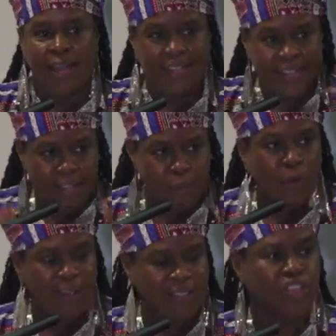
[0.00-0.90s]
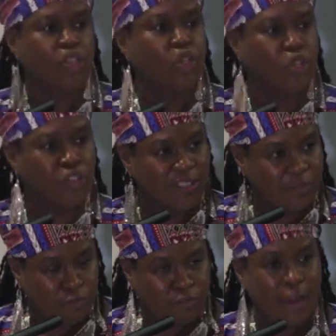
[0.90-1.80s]
and legal institutions
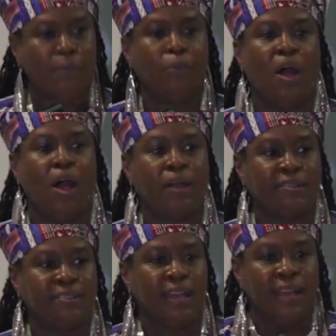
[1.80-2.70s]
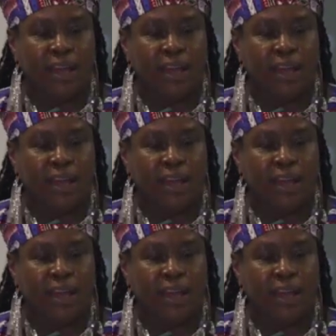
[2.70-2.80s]
and frameworks,